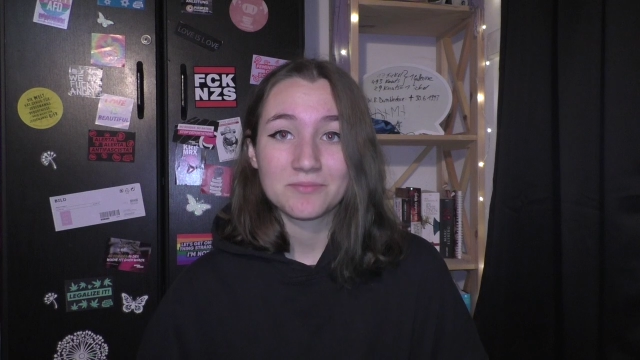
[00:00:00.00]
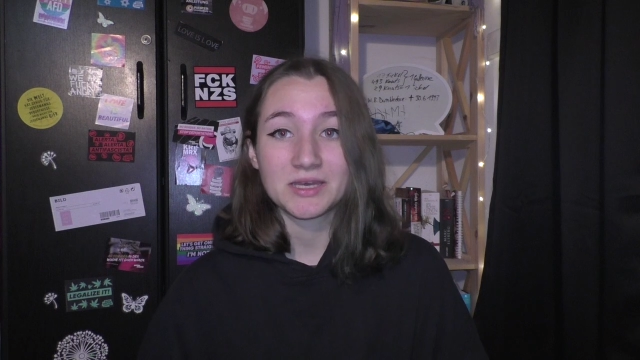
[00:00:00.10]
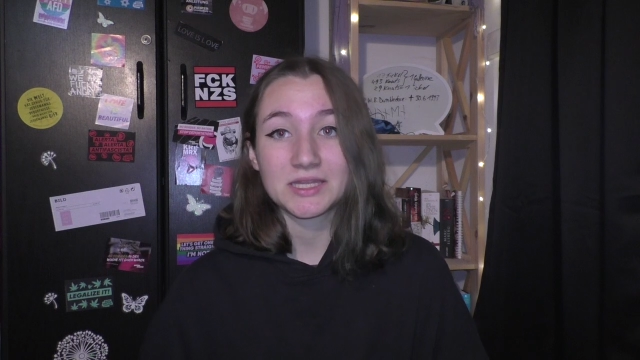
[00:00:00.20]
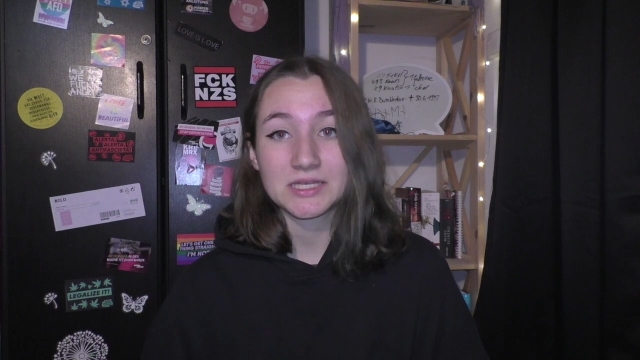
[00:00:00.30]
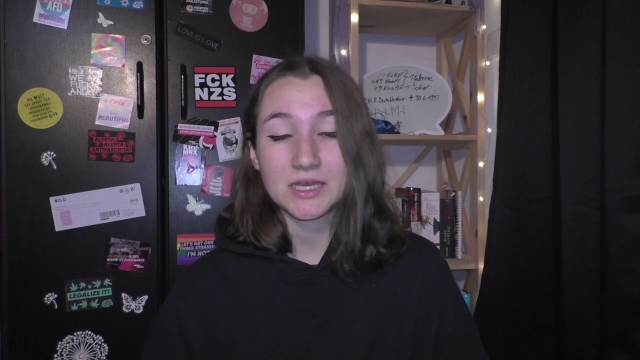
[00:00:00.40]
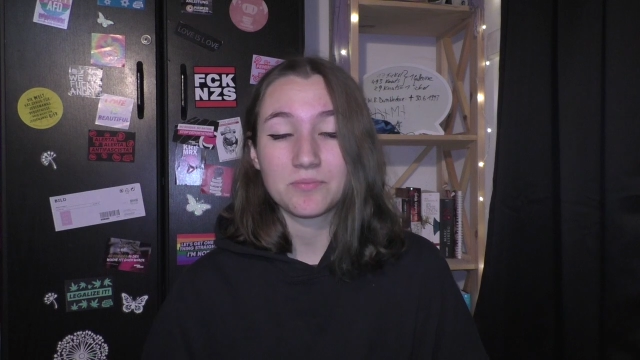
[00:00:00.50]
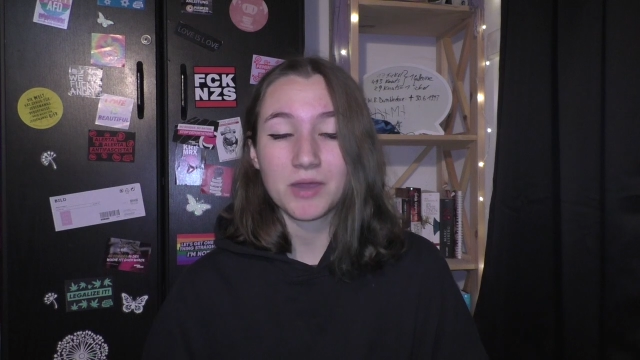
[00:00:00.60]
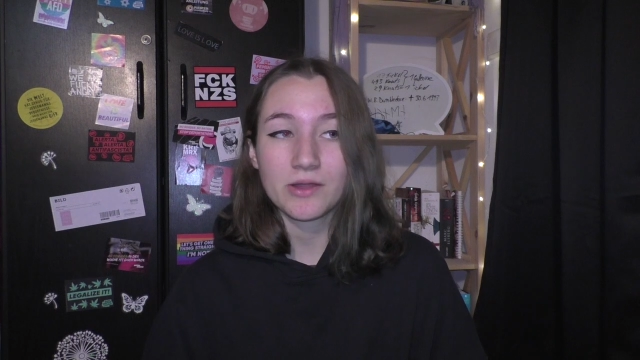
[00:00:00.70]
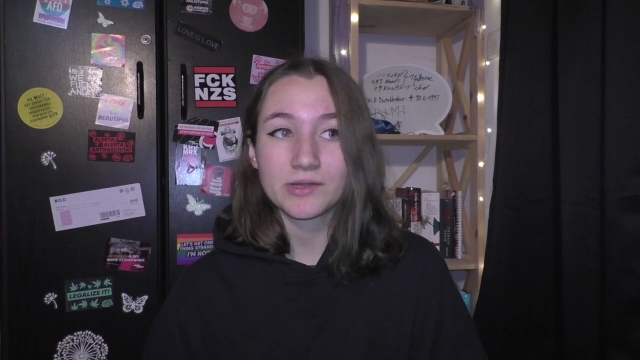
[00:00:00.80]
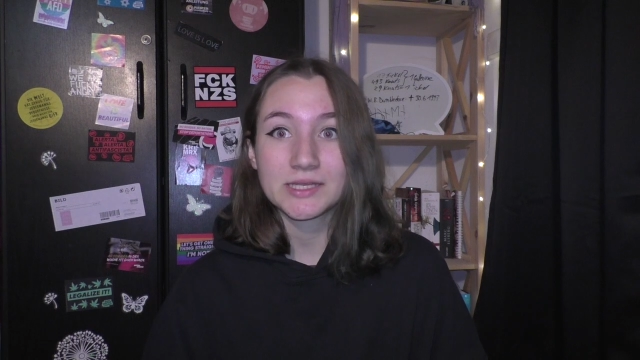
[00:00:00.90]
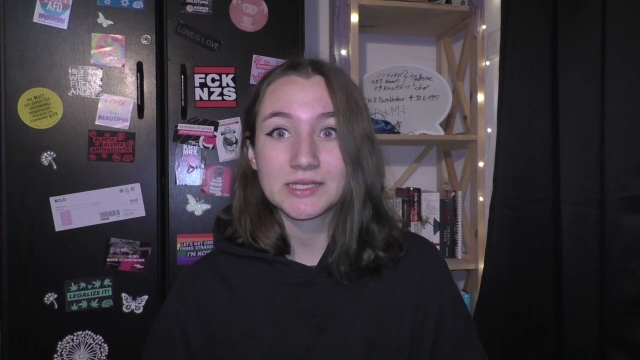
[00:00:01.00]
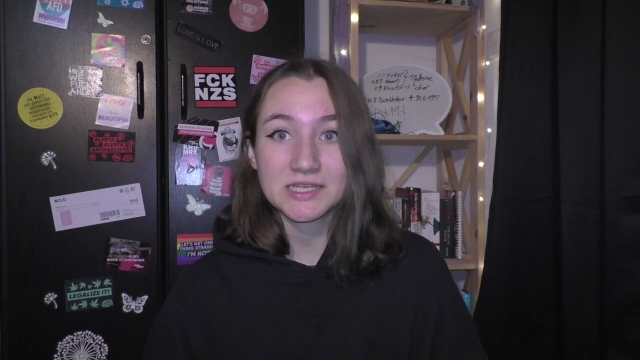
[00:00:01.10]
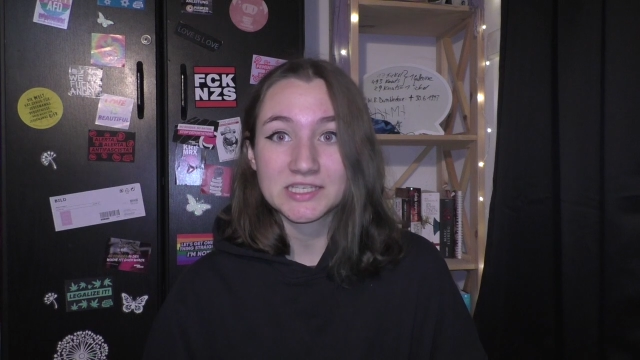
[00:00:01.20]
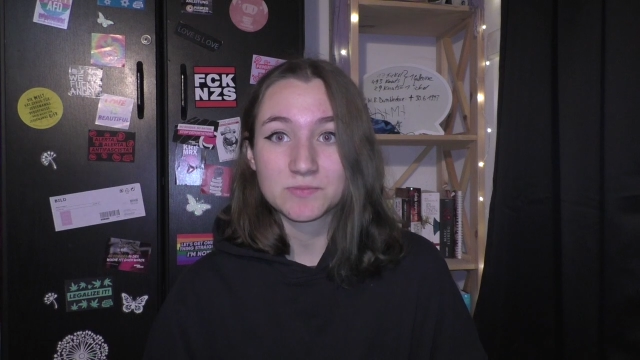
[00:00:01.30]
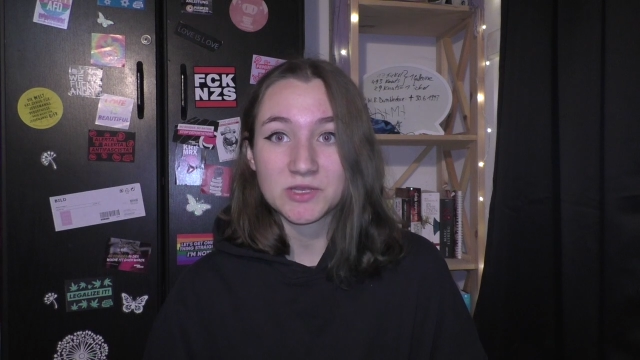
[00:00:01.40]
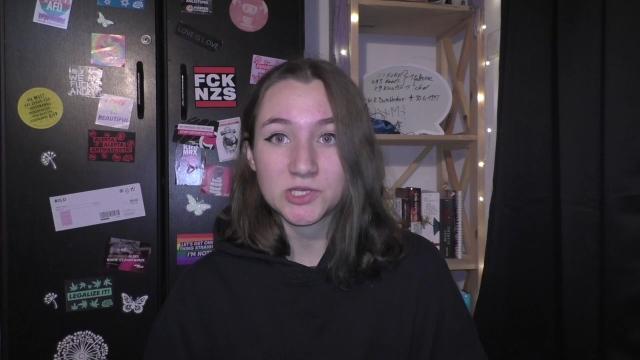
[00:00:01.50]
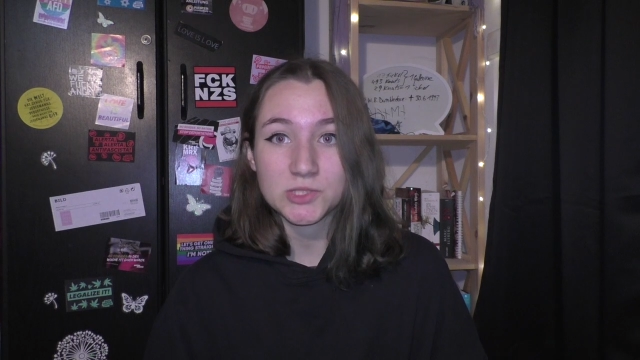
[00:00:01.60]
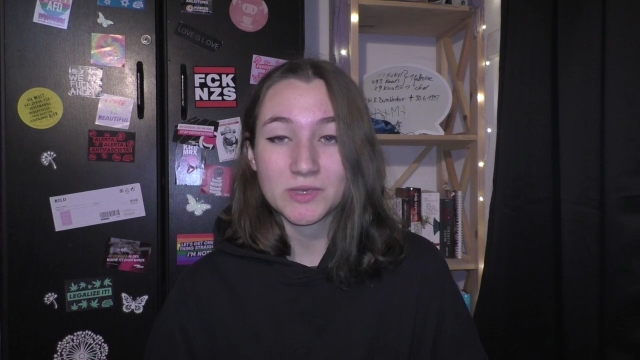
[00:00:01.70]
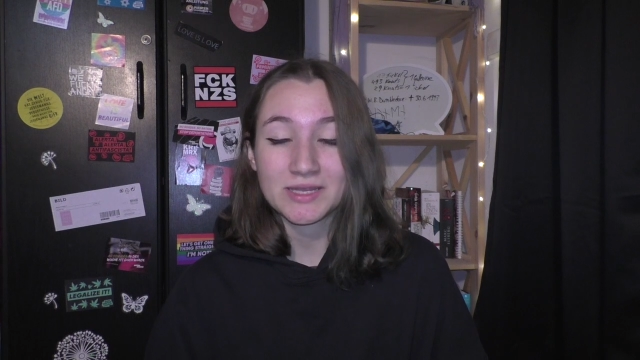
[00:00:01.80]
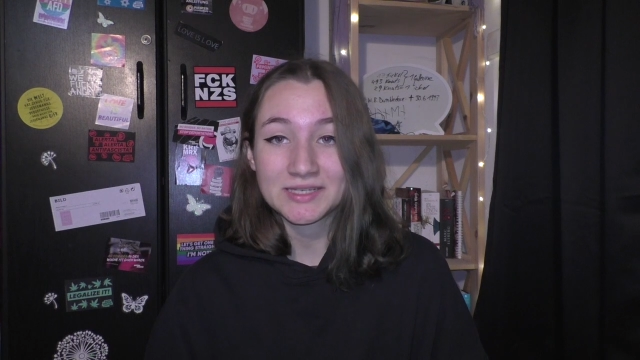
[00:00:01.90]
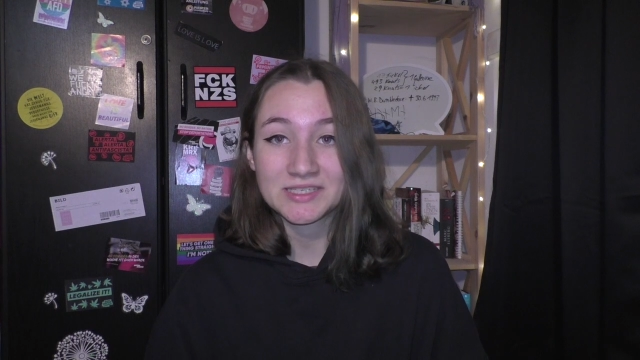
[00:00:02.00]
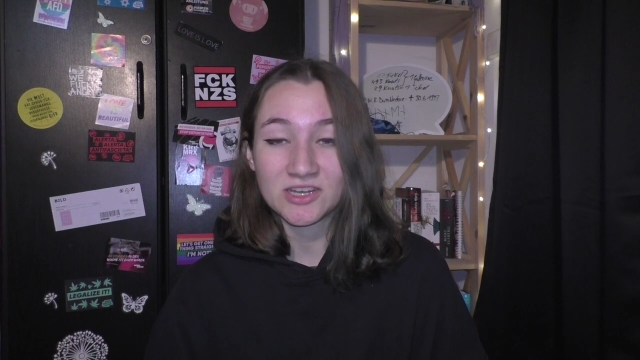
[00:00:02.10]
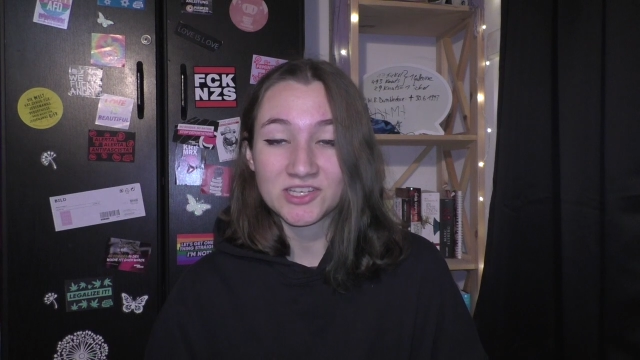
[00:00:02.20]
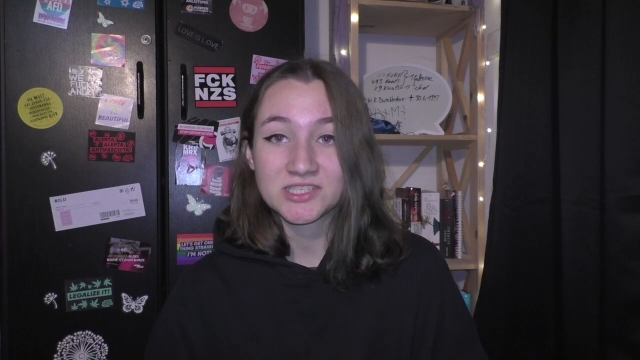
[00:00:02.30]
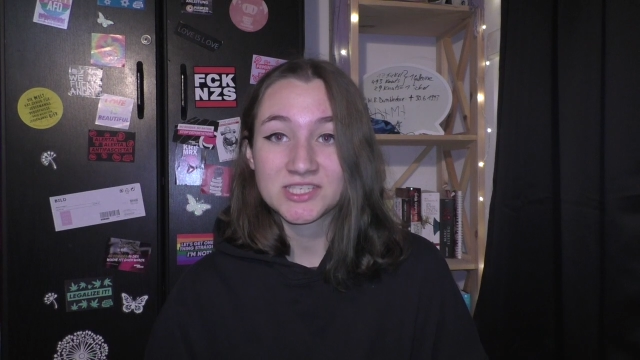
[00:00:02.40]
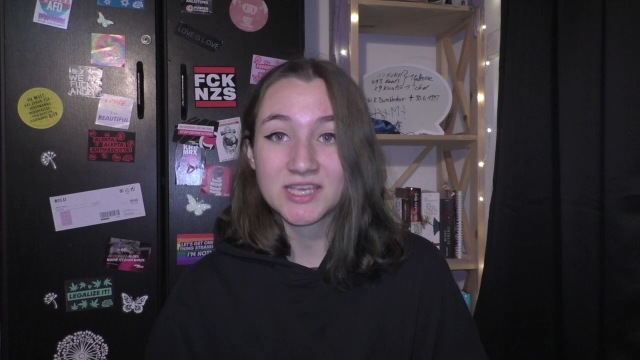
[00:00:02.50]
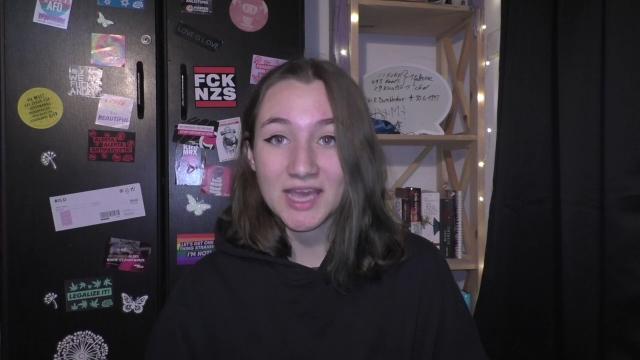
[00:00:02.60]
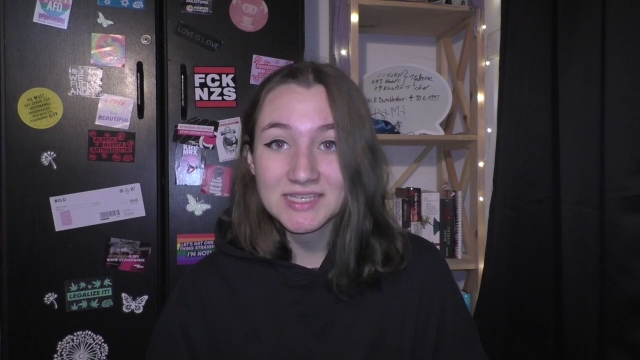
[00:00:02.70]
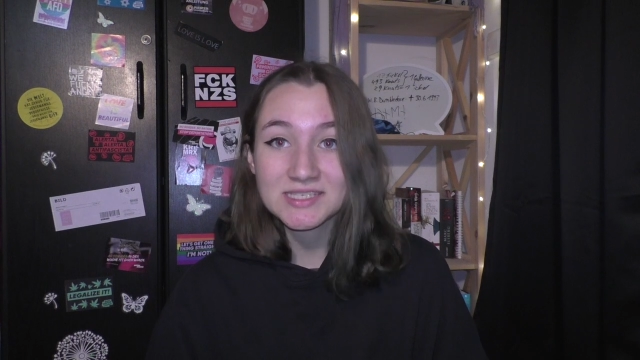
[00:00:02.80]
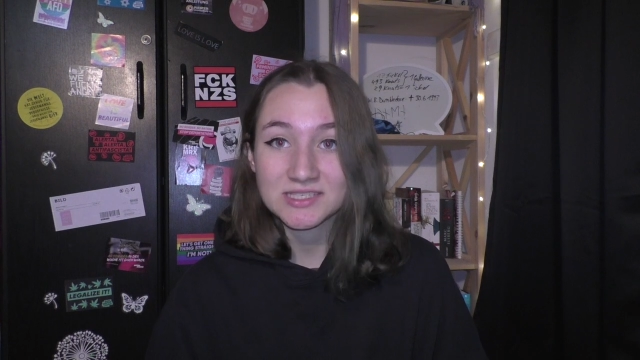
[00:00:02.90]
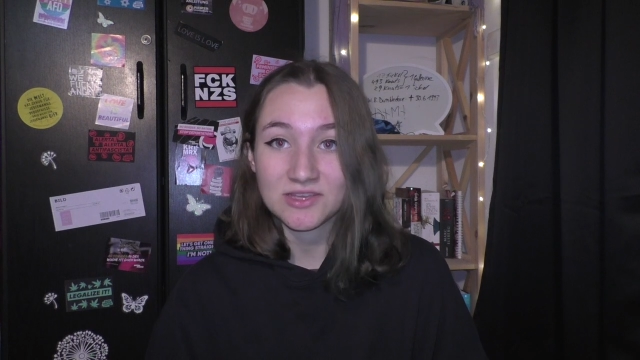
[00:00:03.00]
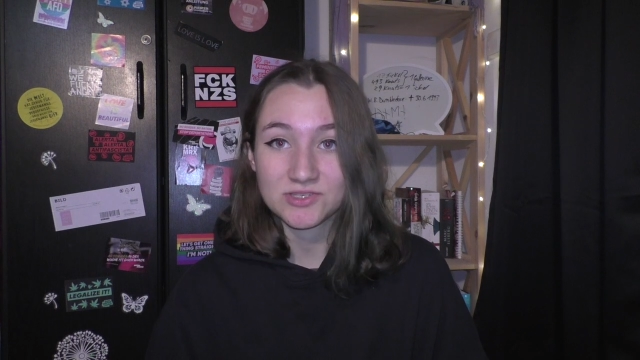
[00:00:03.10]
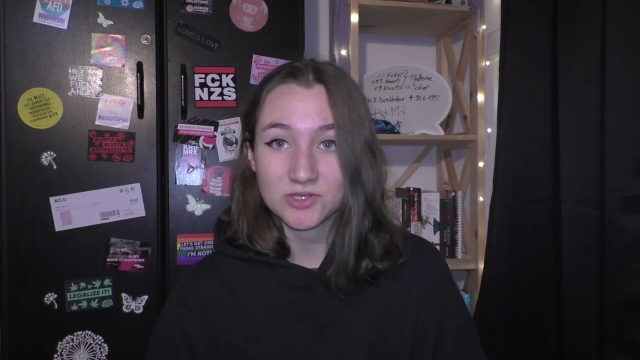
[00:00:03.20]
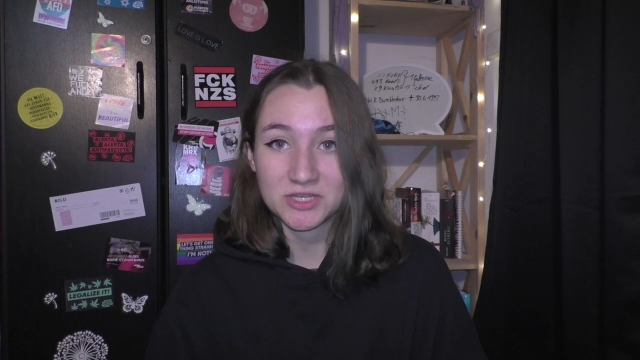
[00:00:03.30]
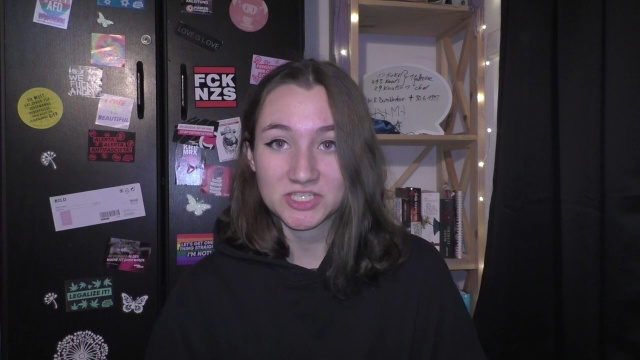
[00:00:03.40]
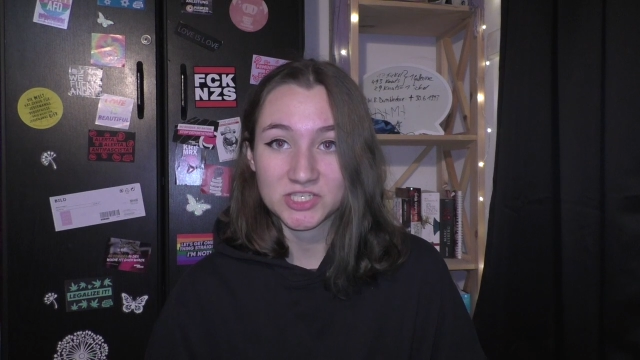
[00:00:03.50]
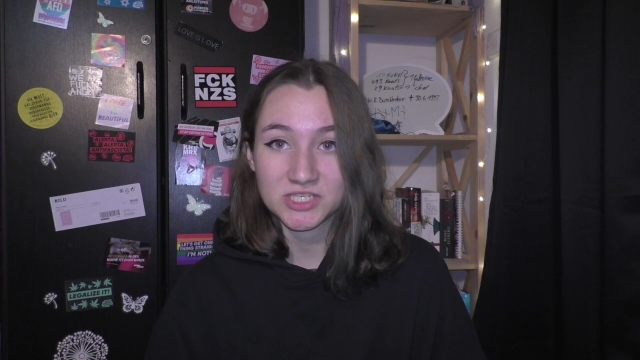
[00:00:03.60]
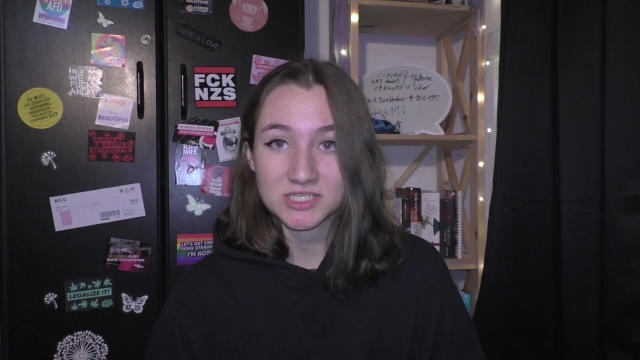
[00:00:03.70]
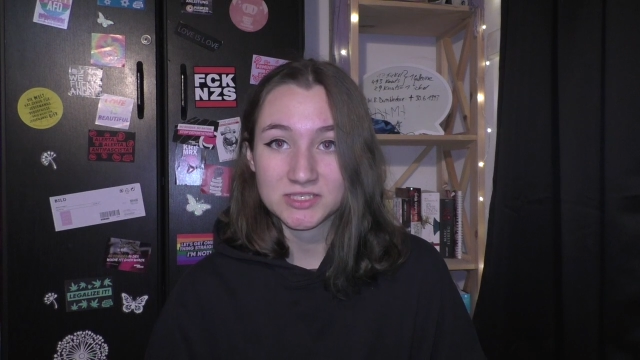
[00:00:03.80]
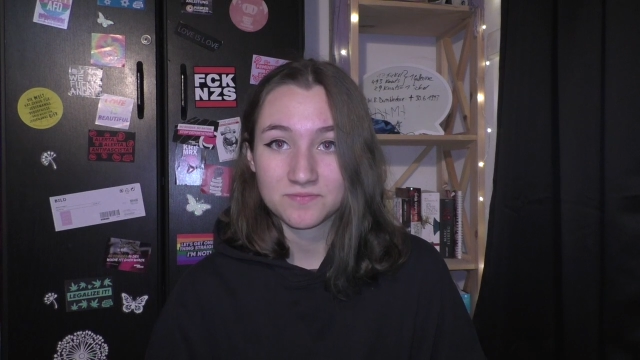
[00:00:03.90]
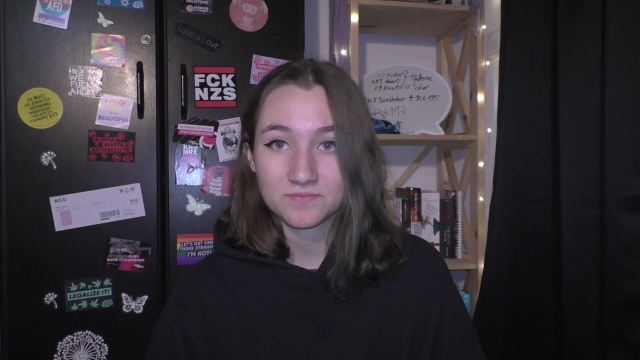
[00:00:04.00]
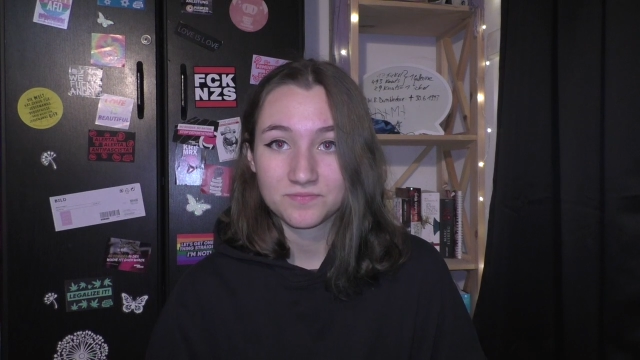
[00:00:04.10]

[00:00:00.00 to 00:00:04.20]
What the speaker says: But apparently it is, because we are letting Nazis ask those questions.